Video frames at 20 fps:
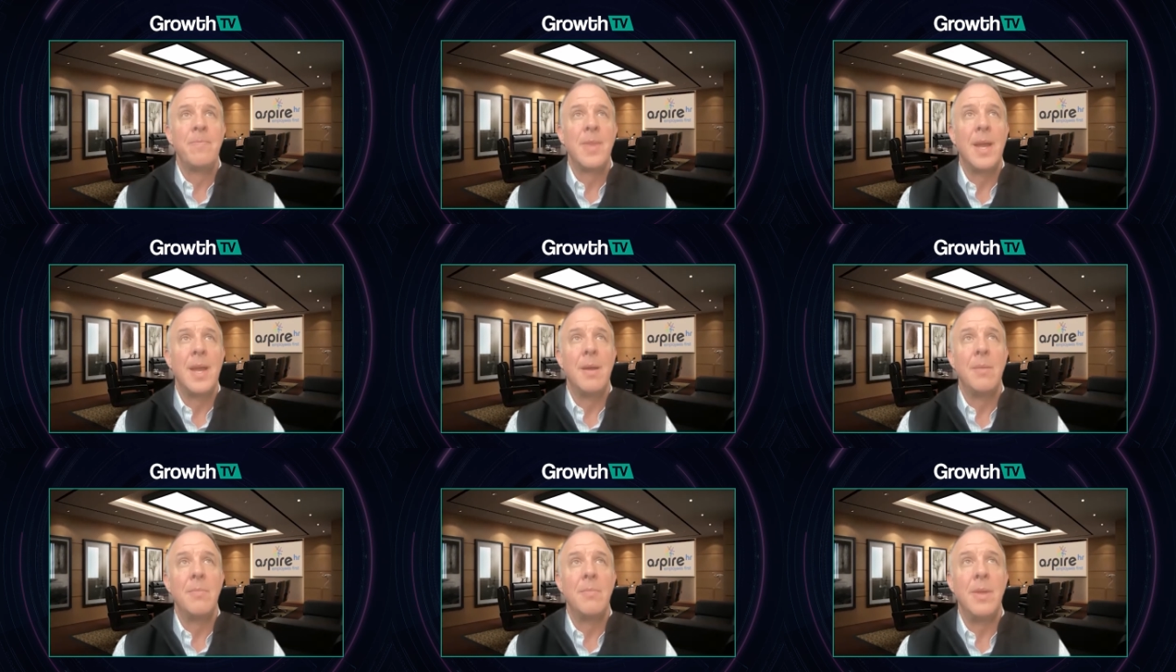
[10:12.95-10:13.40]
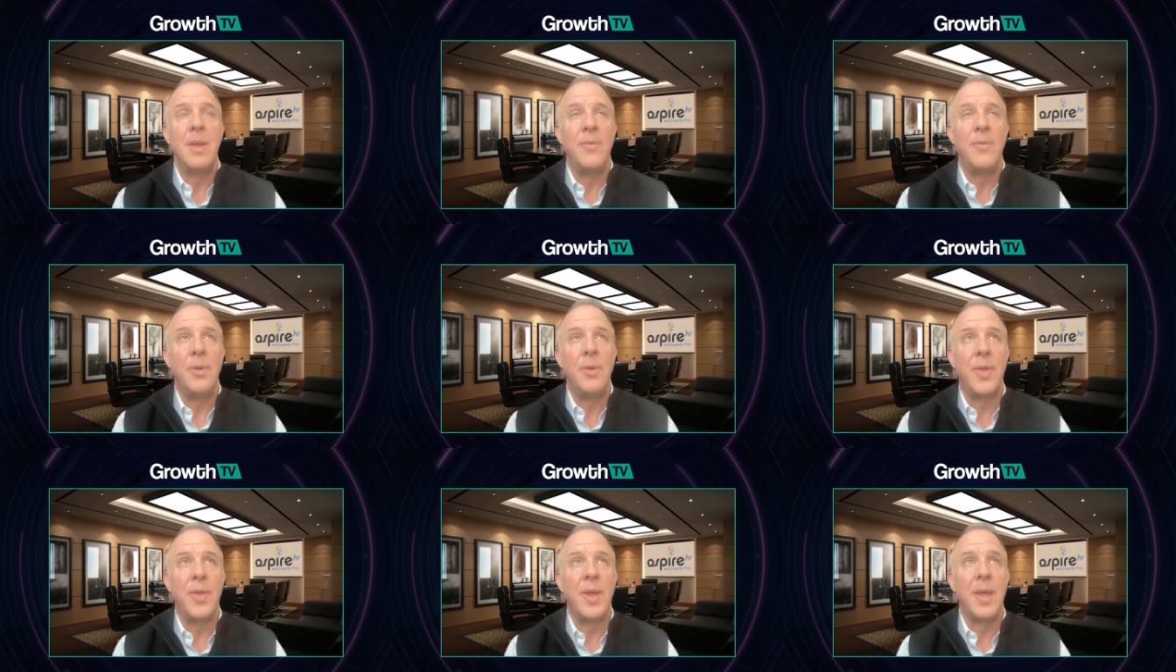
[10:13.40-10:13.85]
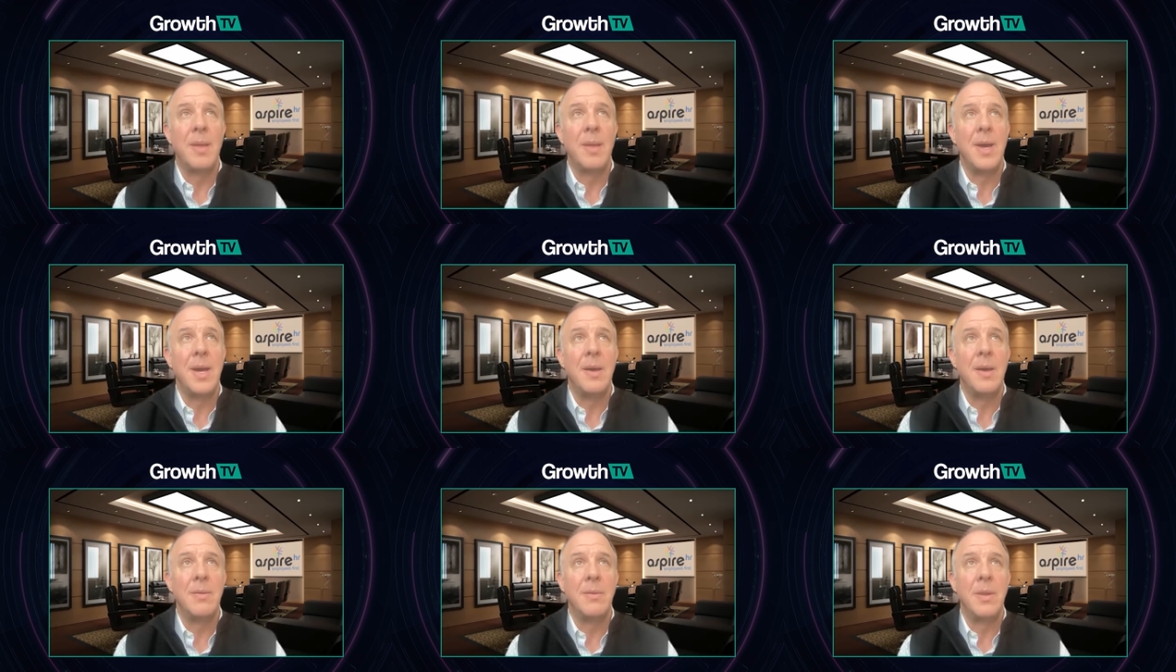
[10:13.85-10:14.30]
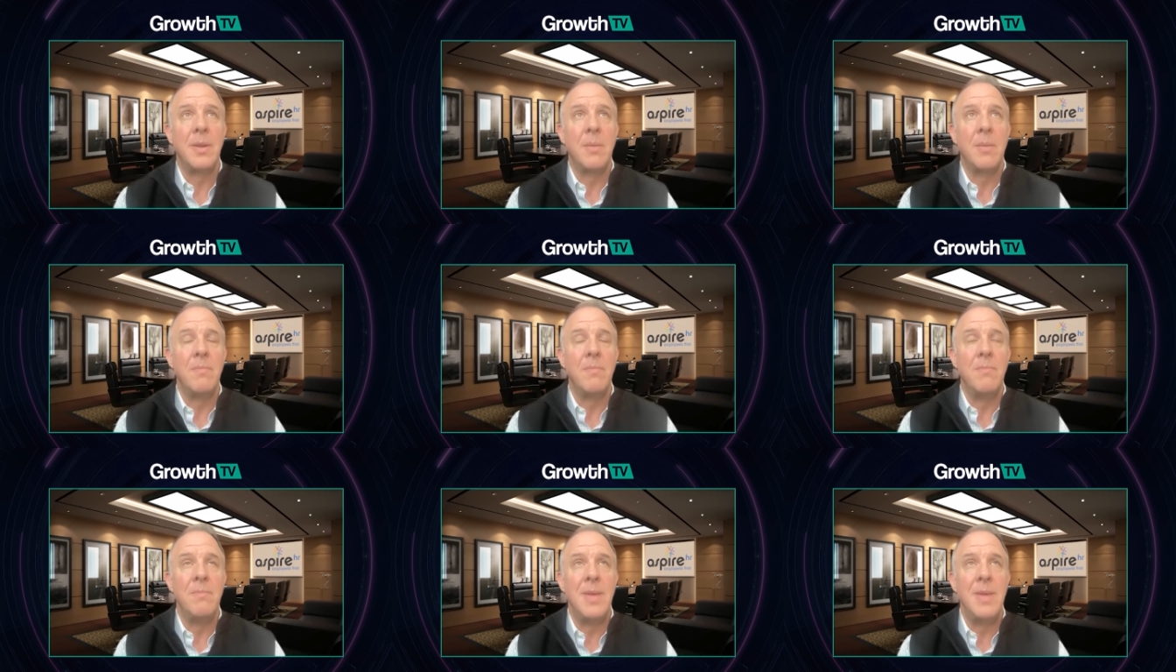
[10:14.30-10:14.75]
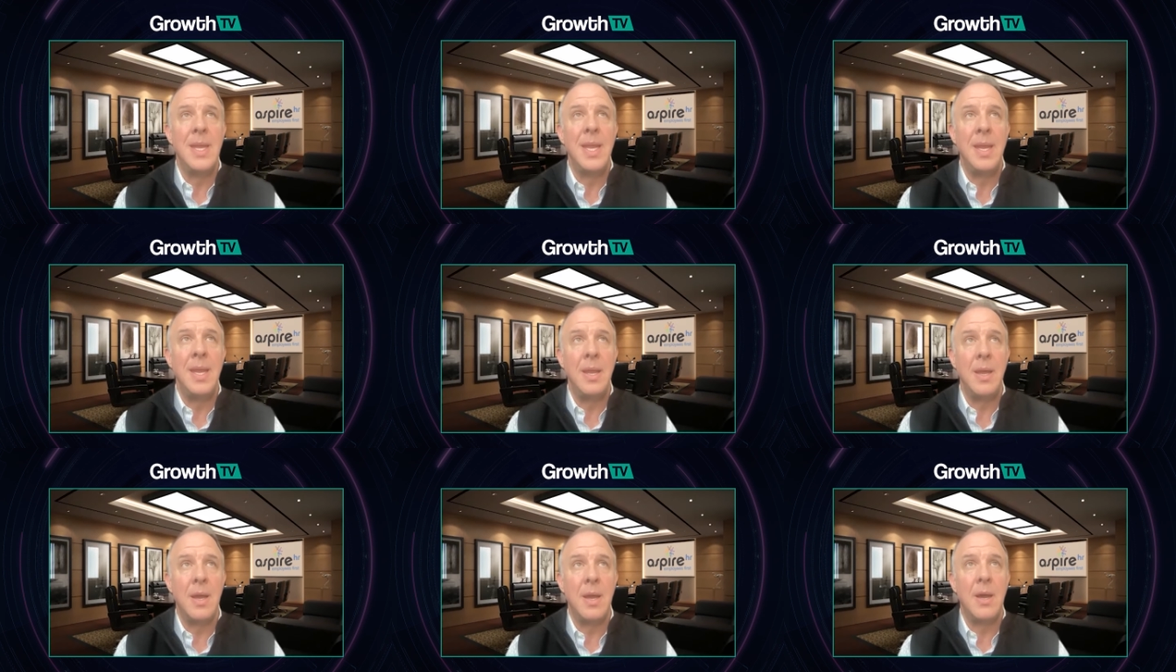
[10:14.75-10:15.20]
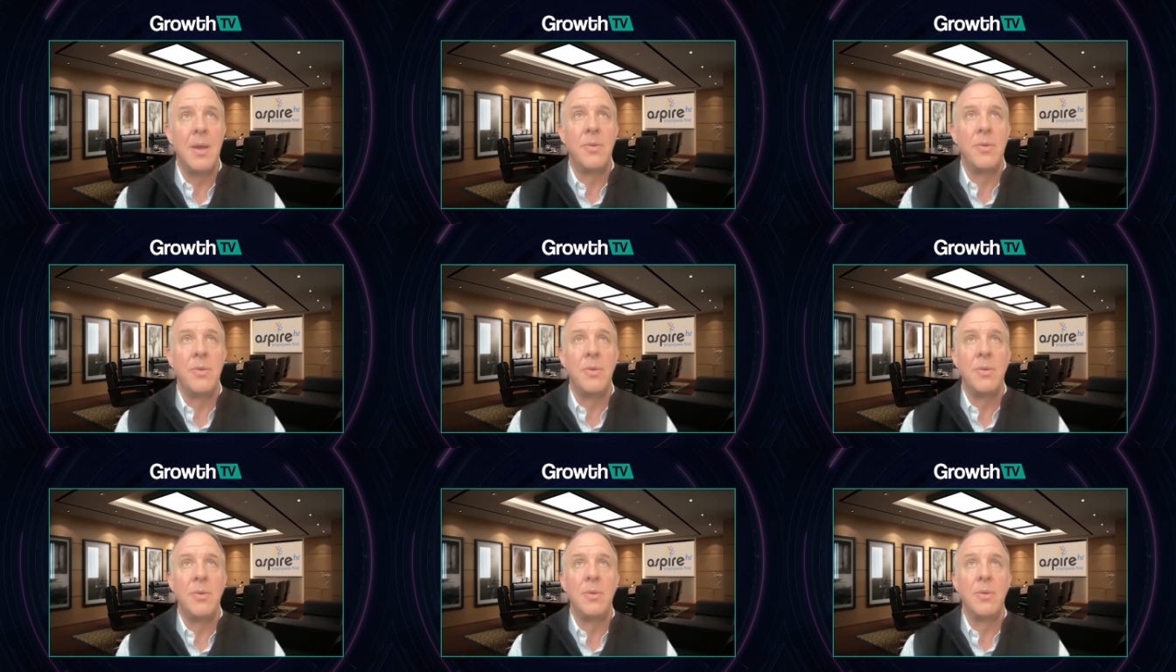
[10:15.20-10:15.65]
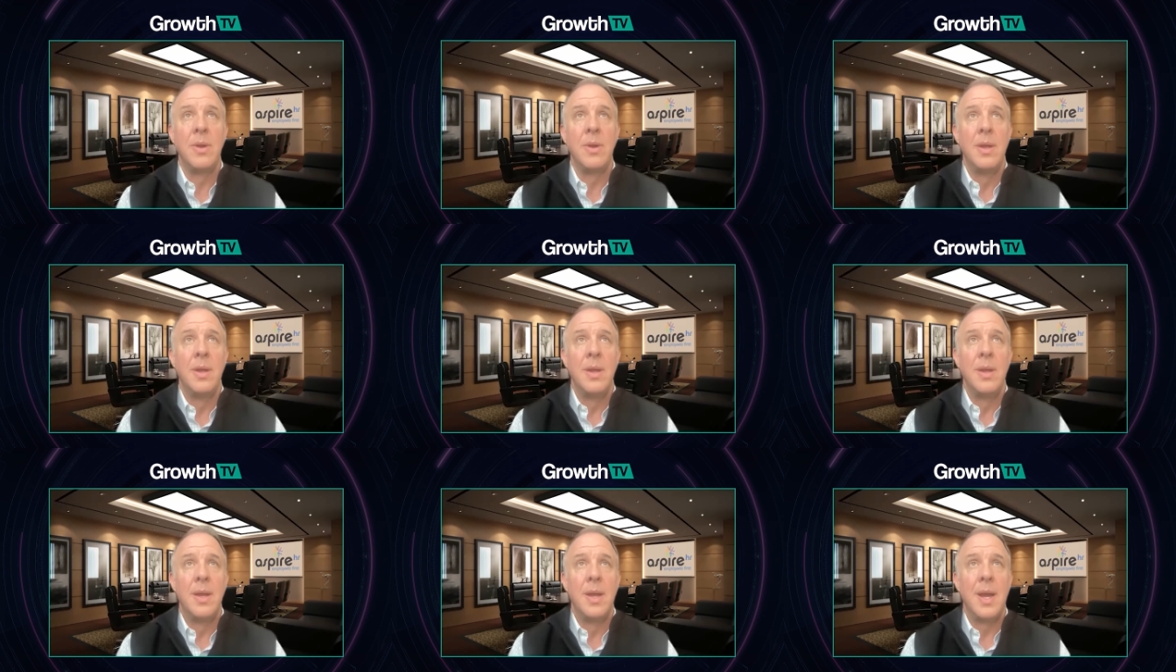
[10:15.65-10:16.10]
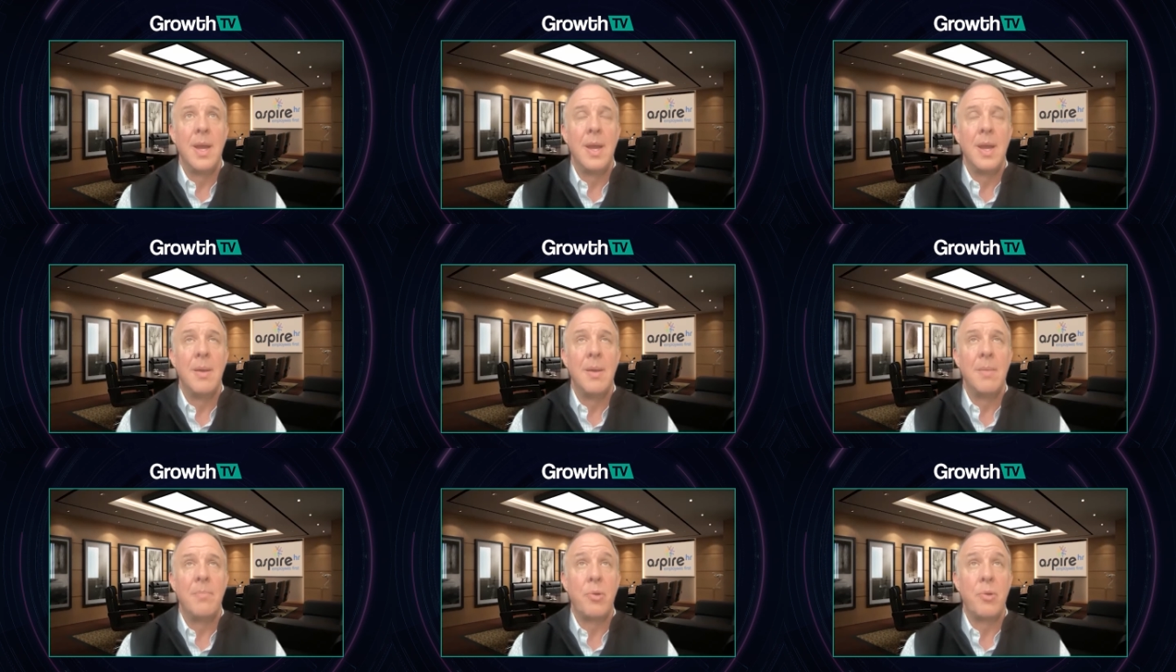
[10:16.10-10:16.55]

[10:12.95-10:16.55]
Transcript: Um, if you think about you know, many other uh,